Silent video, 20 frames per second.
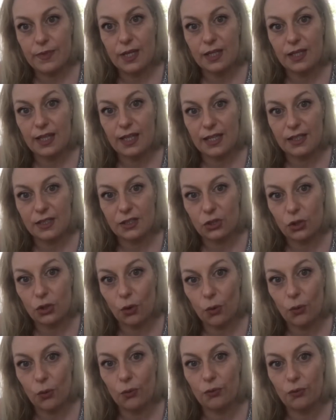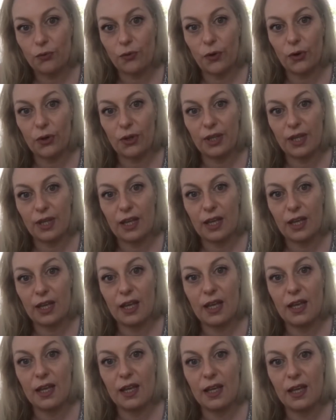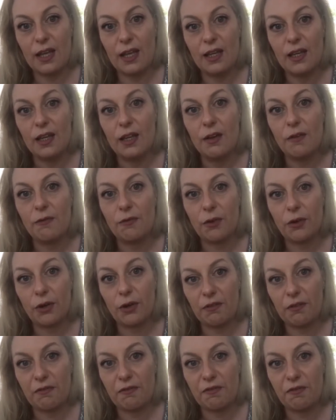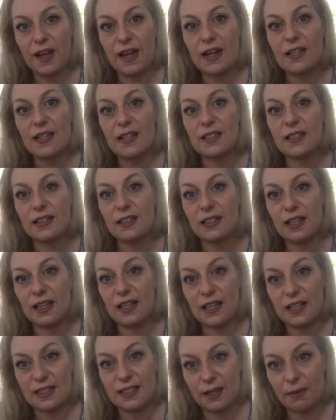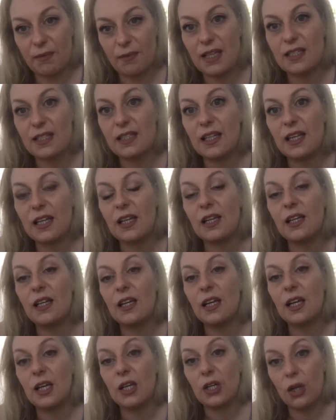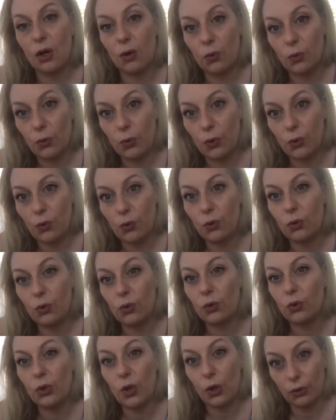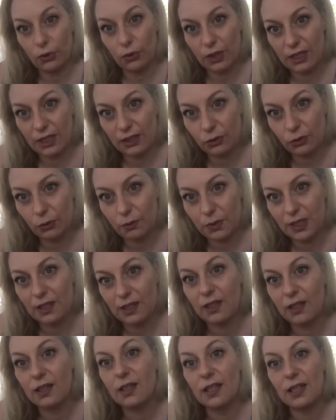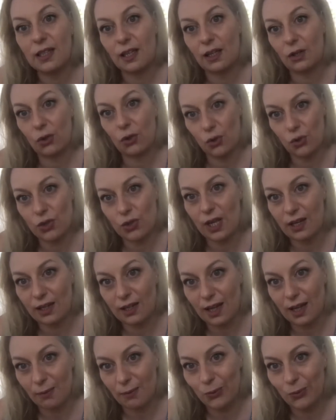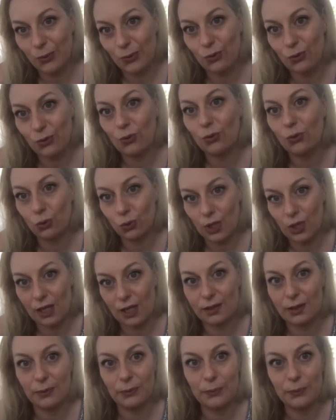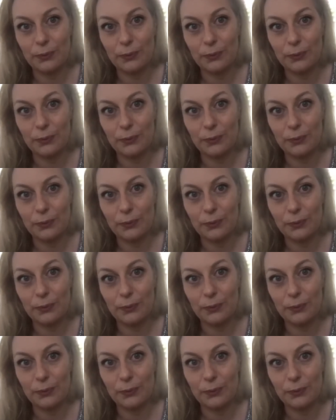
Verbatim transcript: Yes. So for the for the first uh, semester, no, you, you don't need to be in UCL campus to study.